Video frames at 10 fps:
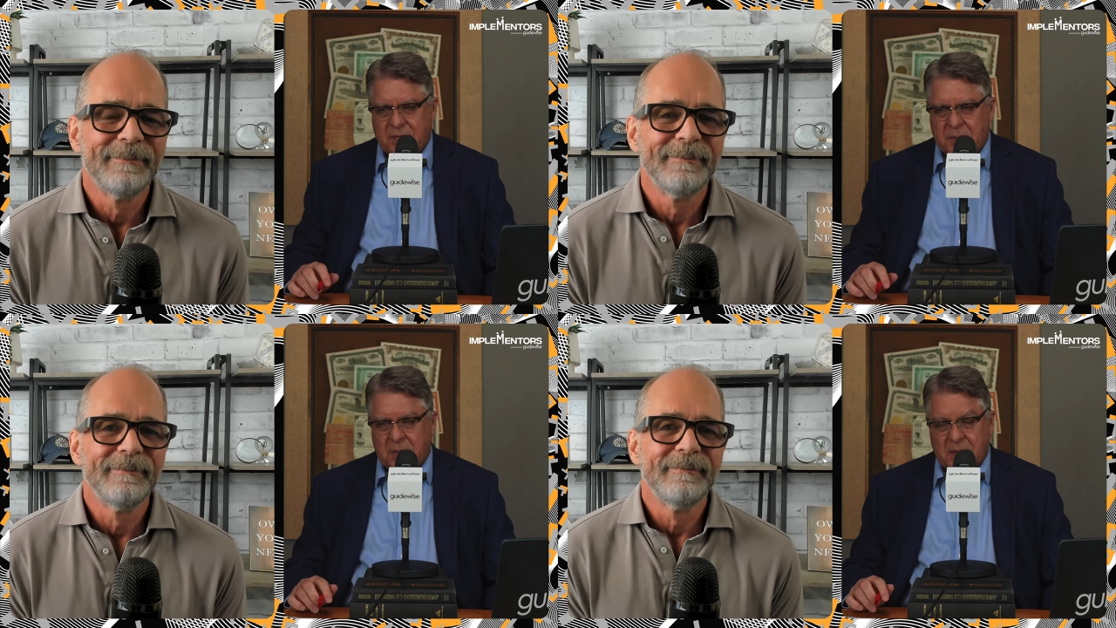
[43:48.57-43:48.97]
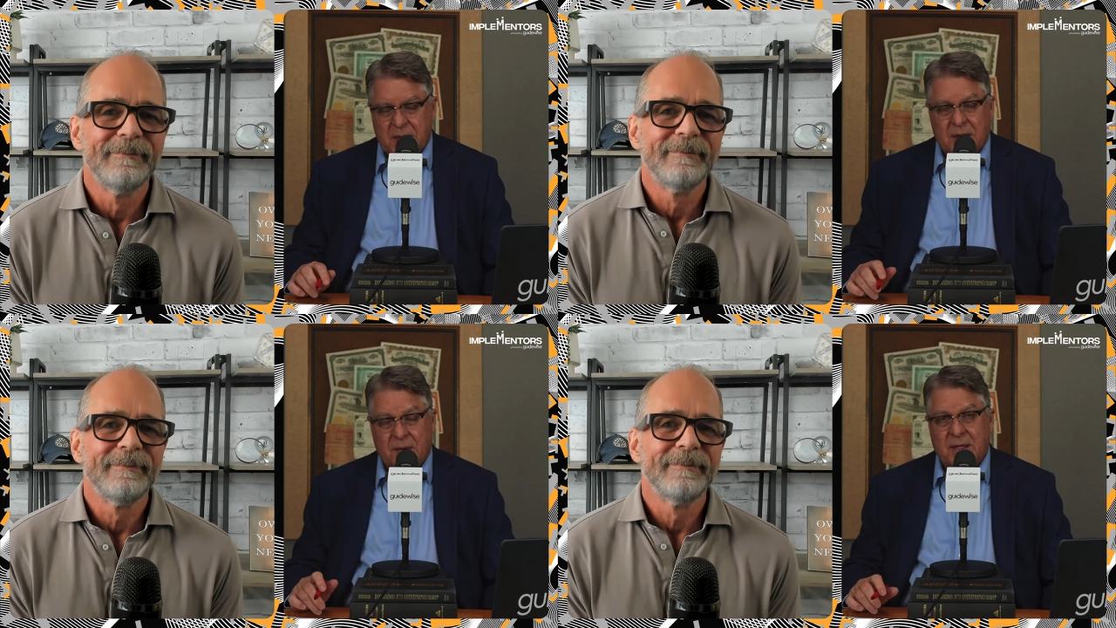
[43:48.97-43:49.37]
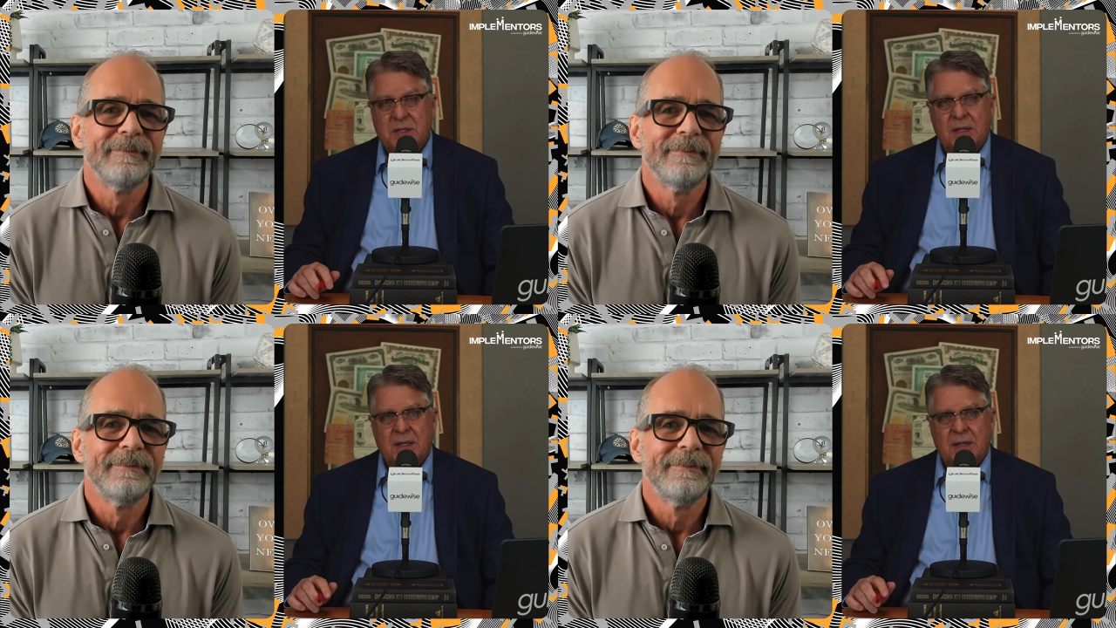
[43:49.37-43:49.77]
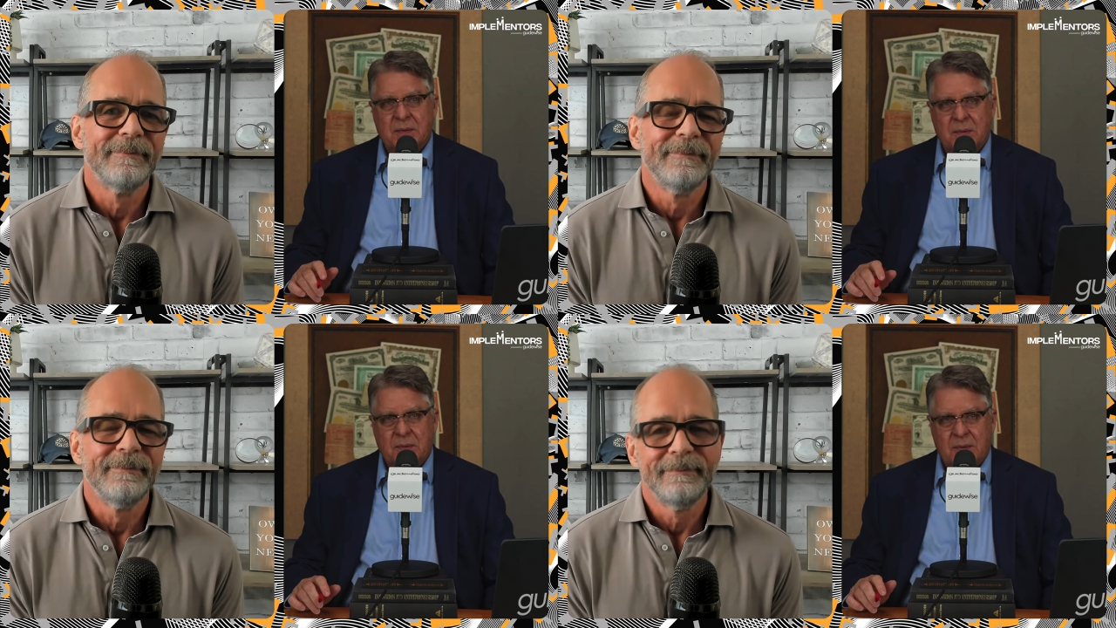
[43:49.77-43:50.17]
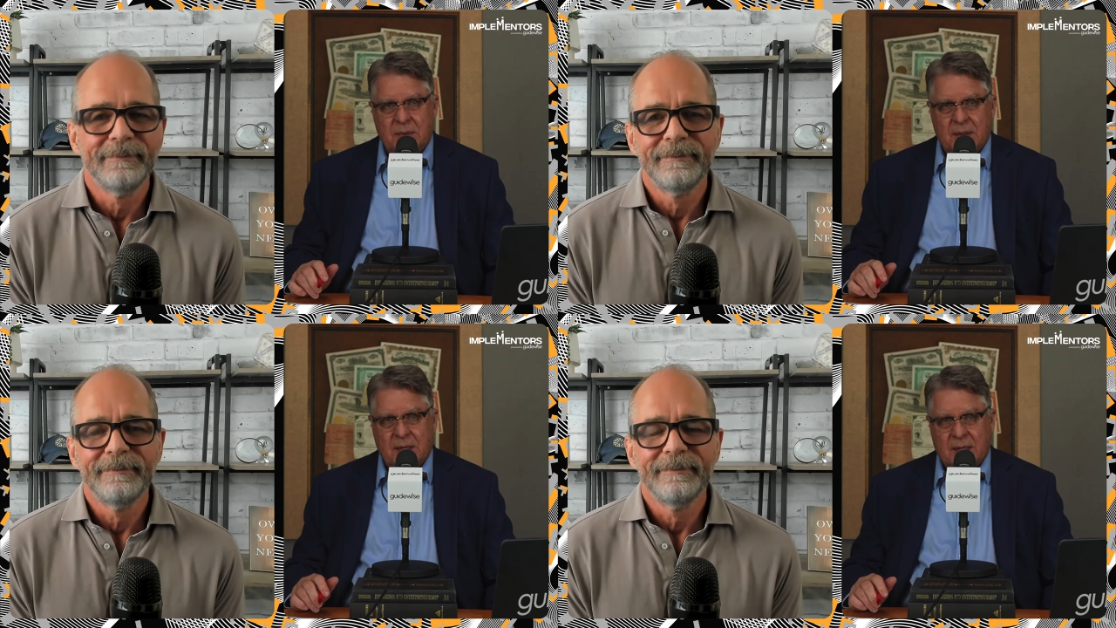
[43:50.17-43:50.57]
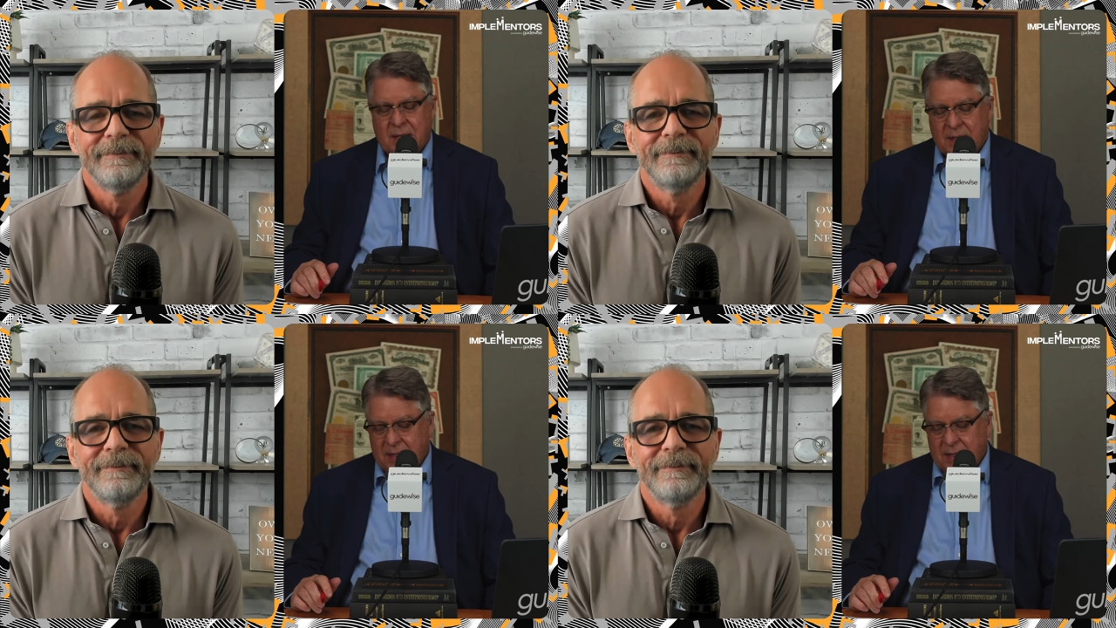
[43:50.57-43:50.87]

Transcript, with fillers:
Speaker 1: I want to congratulate you on that.